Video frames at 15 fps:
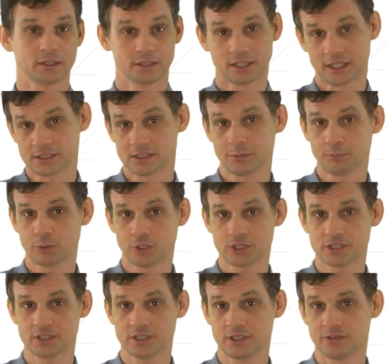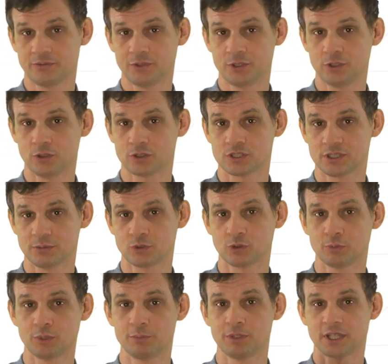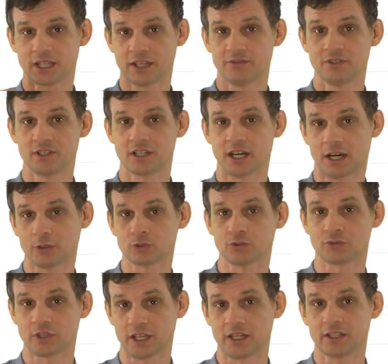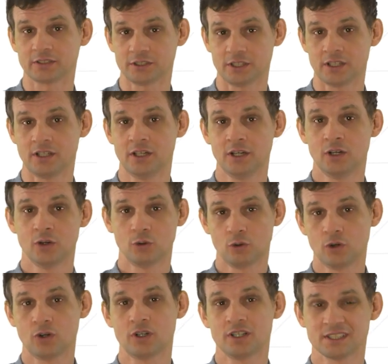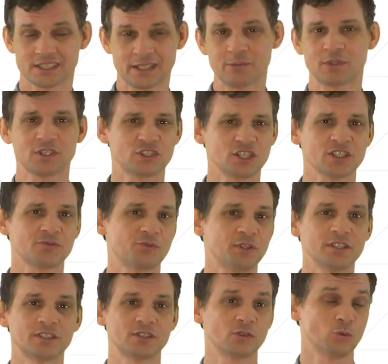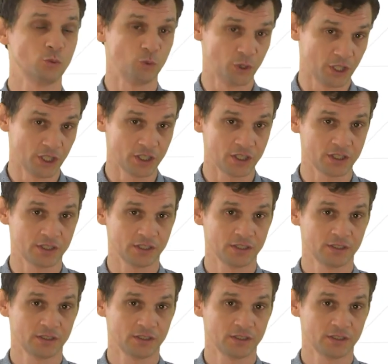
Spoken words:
Does the person in the video seem to be behaving out of character, or something just feels weird?